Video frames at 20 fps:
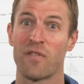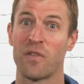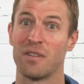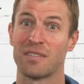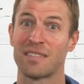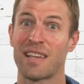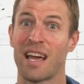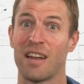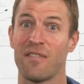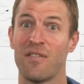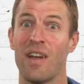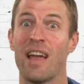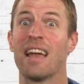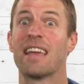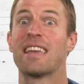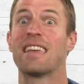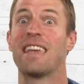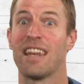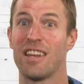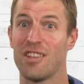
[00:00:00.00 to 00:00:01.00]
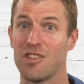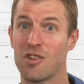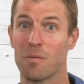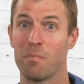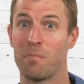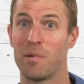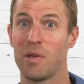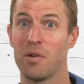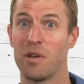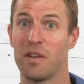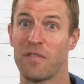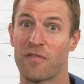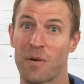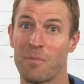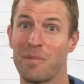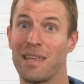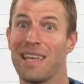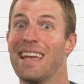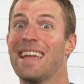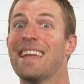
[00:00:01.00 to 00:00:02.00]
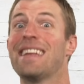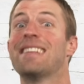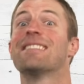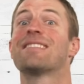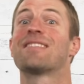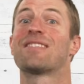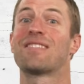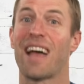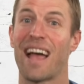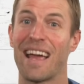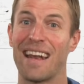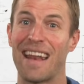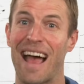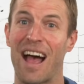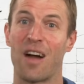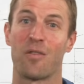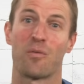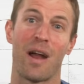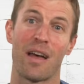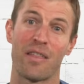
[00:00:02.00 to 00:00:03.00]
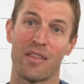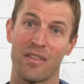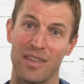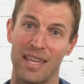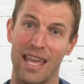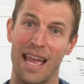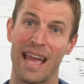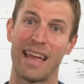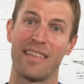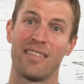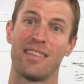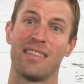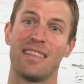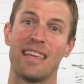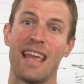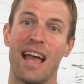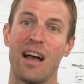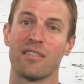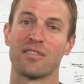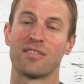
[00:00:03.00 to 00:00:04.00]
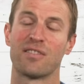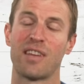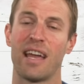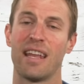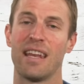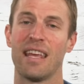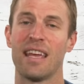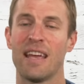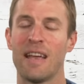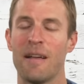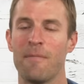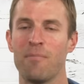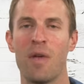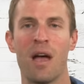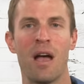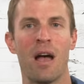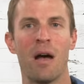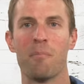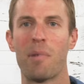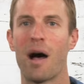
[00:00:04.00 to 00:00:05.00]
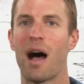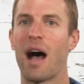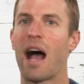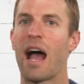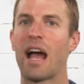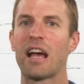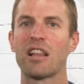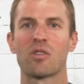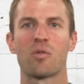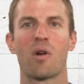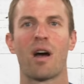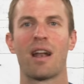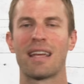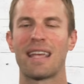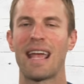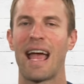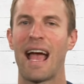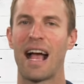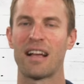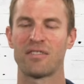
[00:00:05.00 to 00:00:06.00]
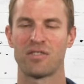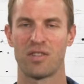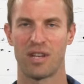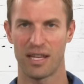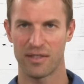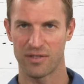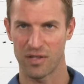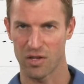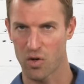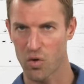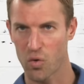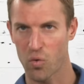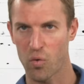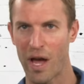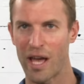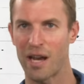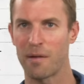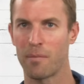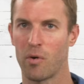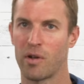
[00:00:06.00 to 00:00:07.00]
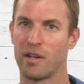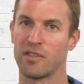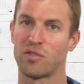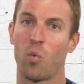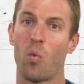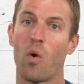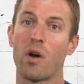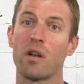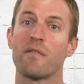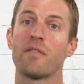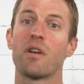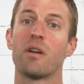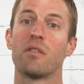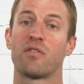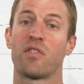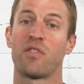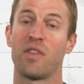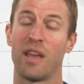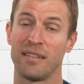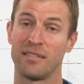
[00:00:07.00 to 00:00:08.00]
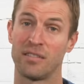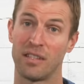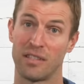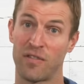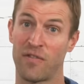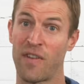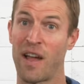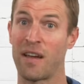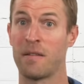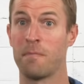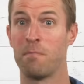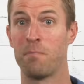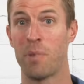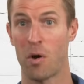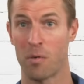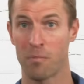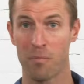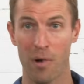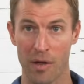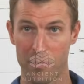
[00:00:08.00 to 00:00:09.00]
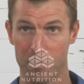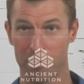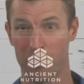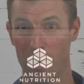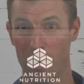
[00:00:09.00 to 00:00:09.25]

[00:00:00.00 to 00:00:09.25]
food. It's kind of getting your beauty from the inside out rather than the outside in. But hyaluronic acid is incredible, and it's one of those things that's found in bone broth